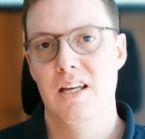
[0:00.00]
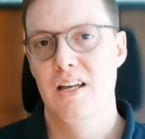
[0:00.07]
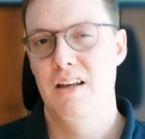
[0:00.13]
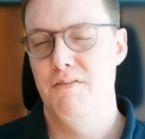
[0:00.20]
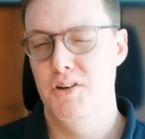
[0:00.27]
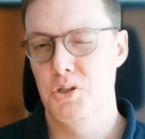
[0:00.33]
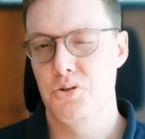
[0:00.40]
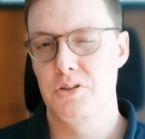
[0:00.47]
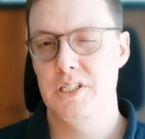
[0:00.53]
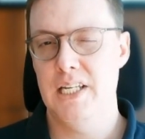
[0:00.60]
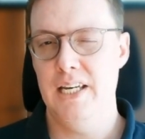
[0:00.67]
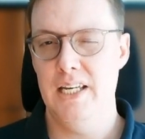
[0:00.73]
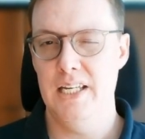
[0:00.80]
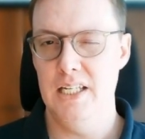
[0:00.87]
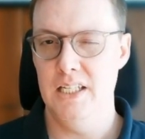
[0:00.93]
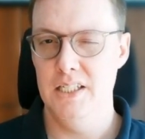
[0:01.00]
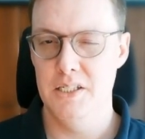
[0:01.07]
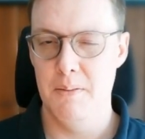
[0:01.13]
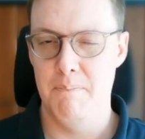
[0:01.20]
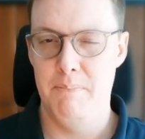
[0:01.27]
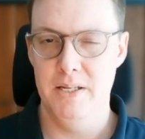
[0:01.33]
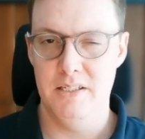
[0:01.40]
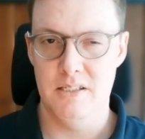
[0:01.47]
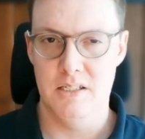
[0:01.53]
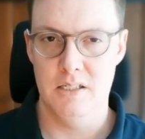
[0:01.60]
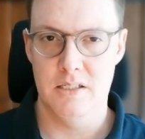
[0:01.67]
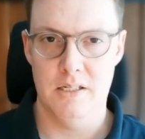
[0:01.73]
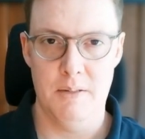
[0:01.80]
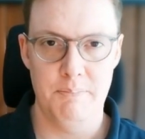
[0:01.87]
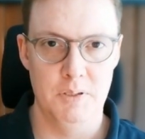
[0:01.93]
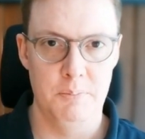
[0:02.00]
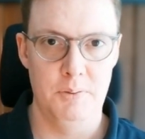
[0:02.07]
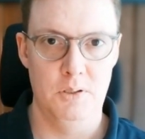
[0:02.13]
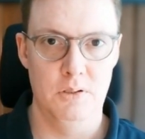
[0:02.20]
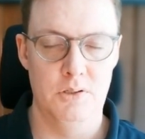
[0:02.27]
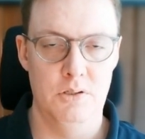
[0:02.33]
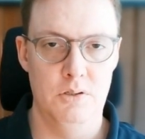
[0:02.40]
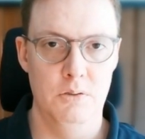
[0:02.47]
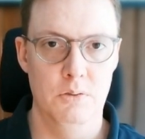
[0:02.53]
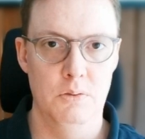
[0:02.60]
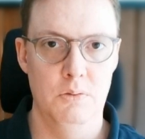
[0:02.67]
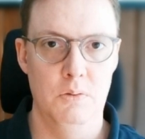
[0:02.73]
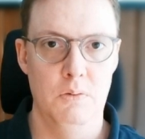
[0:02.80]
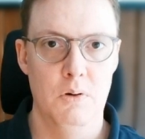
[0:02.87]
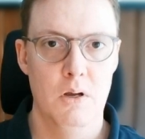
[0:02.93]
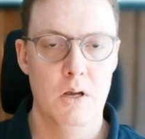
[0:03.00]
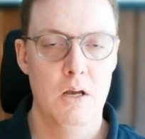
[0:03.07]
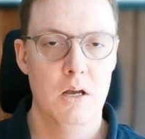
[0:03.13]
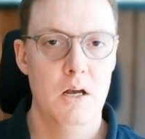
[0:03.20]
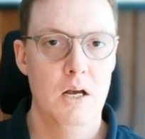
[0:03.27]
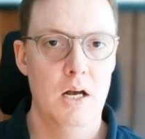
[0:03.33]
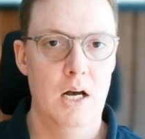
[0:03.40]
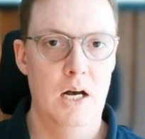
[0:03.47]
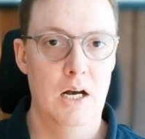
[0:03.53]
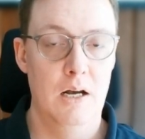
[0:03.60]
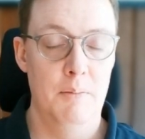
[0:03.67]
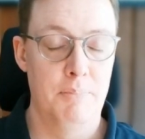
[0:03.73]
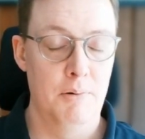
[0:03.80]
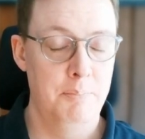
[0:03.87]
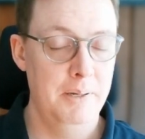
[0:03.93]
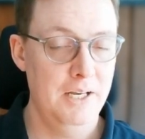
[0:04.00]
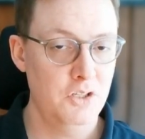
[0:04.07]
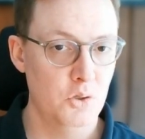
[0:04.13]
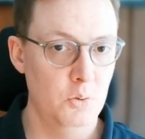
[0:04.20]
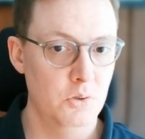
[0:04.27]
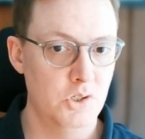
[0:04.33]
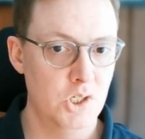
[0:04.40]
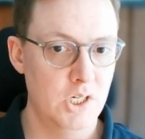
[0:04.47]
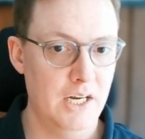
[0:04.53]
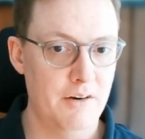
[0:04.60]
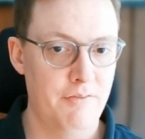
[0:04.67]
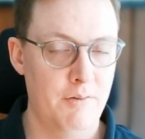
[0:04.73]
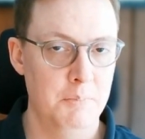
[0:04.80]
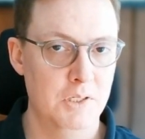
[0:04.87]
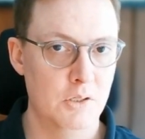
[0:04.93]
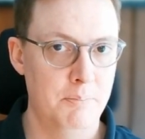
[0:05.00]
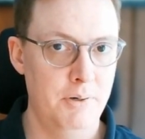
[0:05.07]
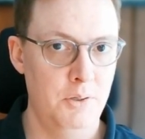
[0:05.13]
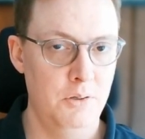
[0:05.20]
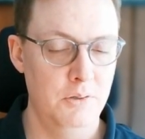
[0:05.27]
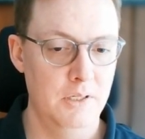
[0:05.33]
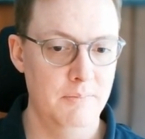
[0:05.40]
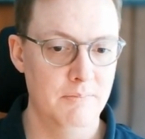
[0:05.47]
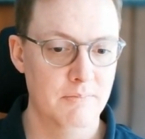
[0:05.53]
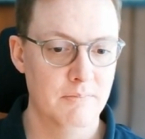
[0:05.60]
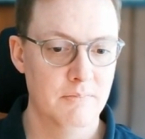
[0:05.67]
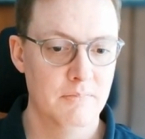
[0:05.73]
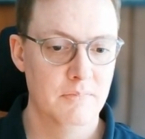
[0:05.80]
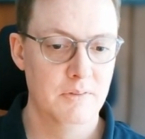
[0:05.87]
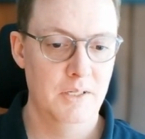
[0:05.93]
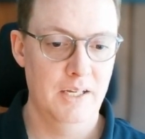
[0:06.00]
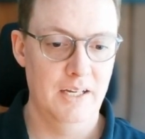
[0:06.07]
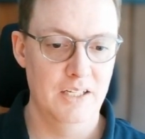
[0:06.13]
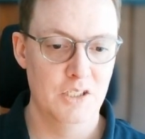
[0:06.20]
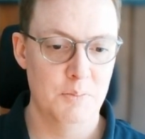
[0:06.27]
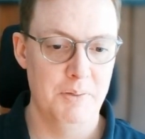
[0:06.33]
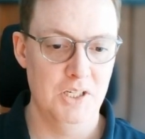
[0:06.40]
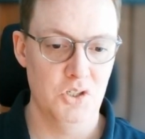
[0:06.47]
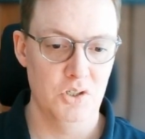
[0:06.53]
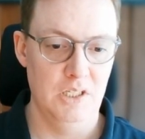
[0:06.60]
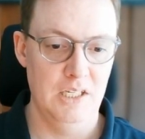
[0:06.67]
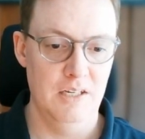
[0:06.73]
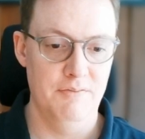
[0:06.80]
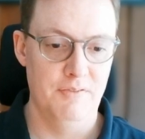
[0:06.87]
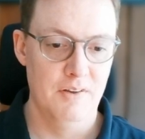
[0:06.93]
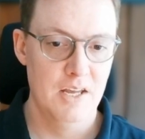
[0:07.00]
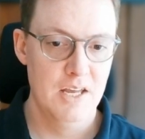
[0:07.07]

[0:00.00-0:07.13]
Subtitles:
Fischer's king is a bit susceptible to a perpetual check from his opponent. Okay, especially if